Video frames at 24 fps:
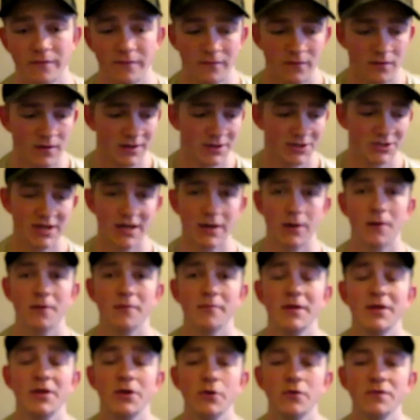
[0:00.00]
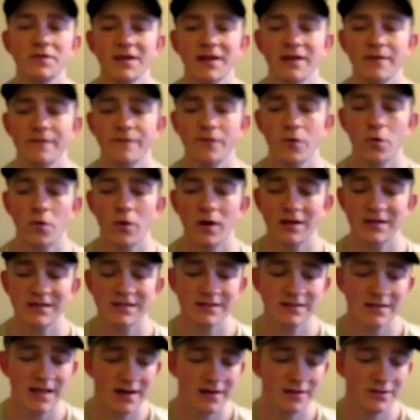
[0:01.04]
like channel. I'm going to be using it for a
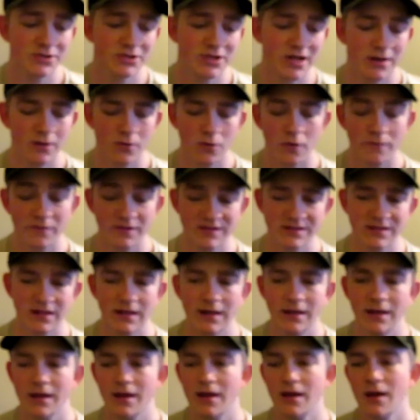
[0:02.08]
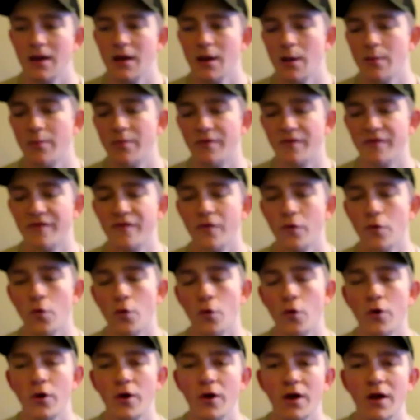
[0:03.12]
second channel, obviously, but
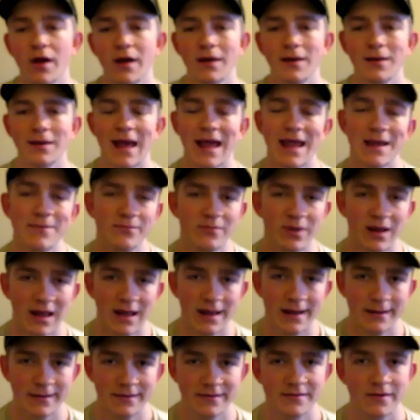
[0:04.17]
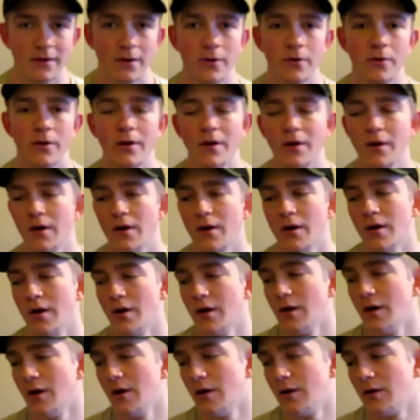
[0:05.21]
for gameplay. So,
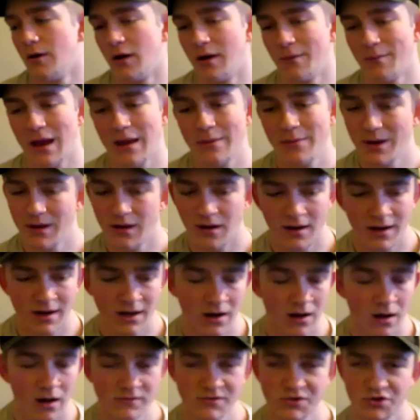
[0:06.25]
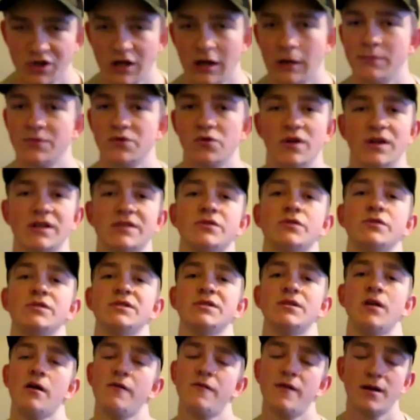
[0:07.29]
like maybe like live streams, all that sort of
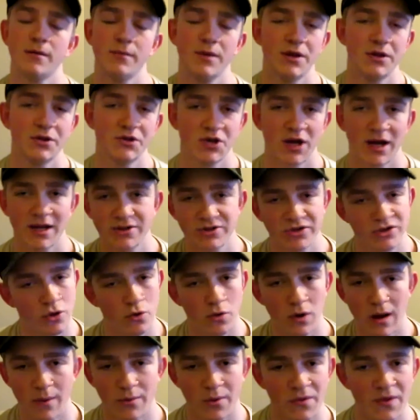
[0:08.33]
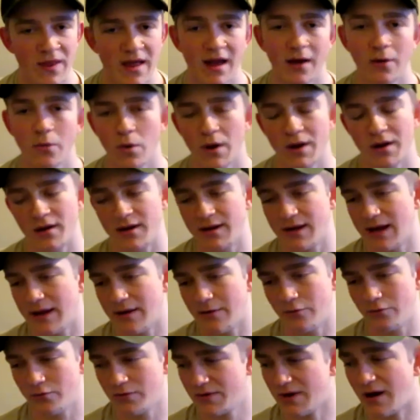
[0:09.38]
stuff. I'm going to be changing it all up on there when I
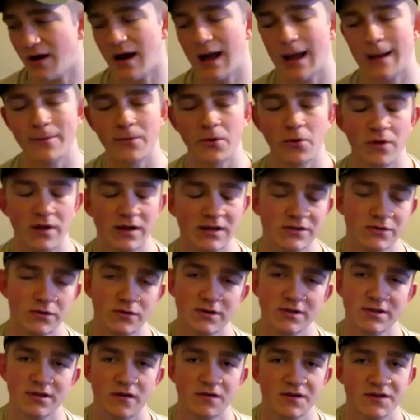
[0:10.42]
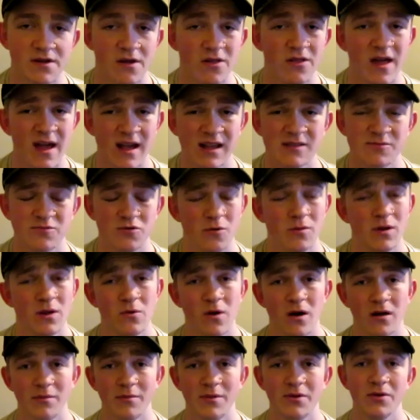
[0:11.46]
get time and all that sort of stuff. So that is probably
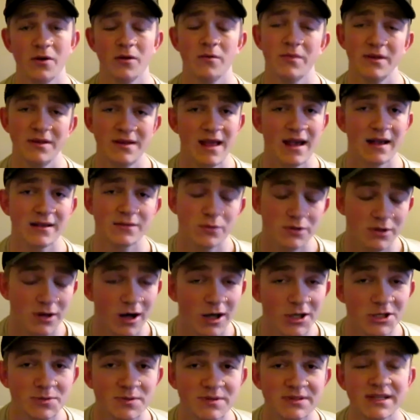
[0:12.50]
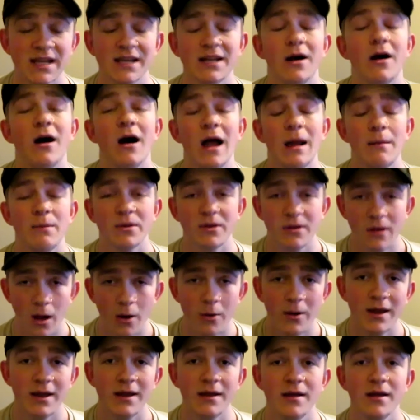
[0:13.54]
what I'm going to be doing. But yes, 100% I'm
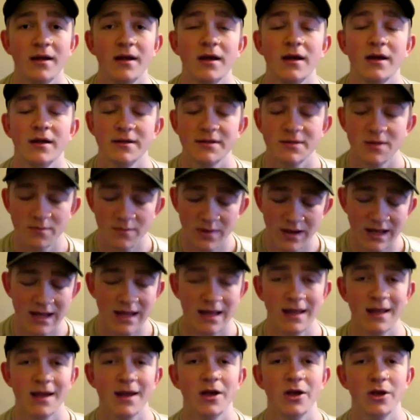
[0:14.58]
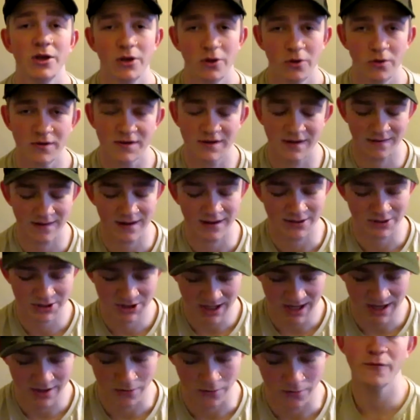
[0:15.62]
going to be using that
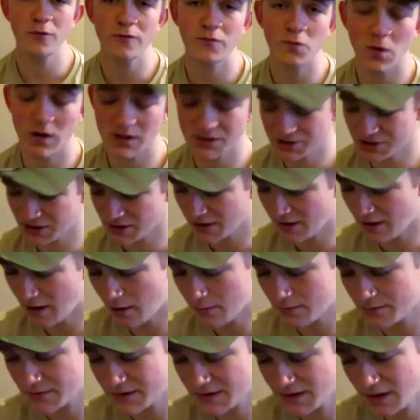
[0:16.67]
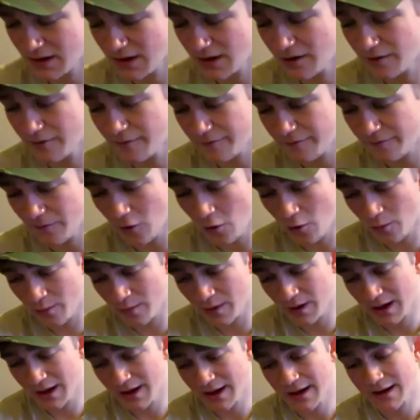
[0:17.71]
channel. Fourth question comes
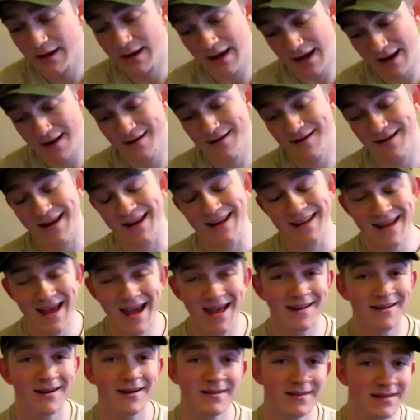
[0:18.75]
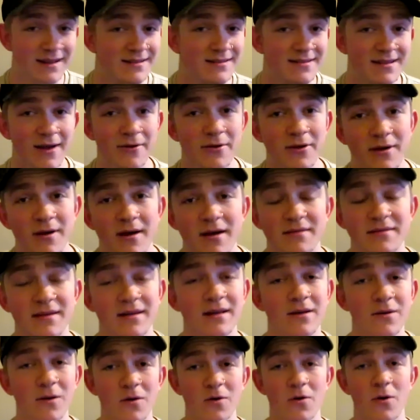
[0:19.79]
from Keenan again. I did tell you guys that
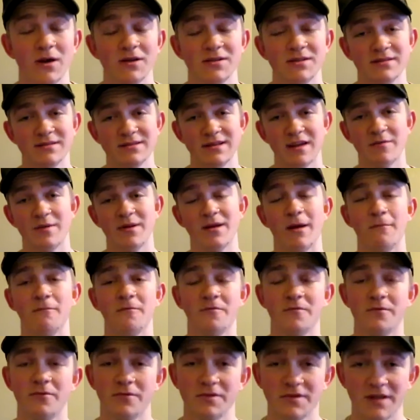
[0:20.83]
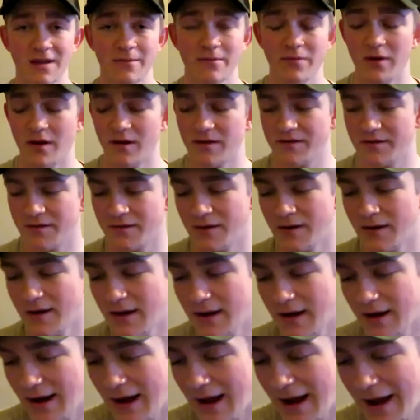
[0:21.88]
a lot of questions have been coming from the same person.
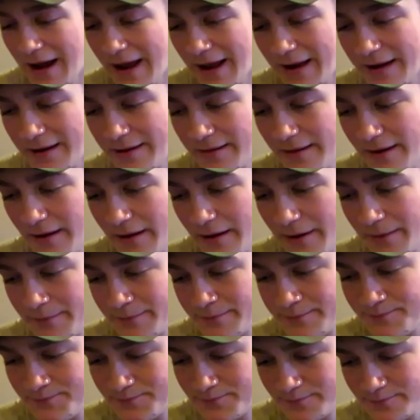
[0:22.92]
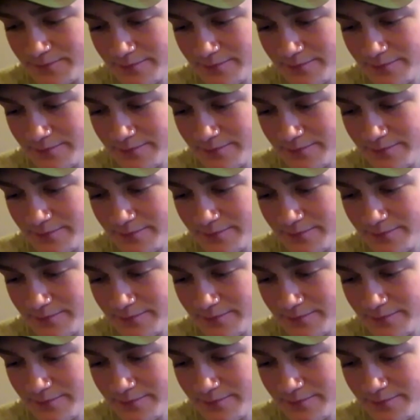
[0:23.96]
And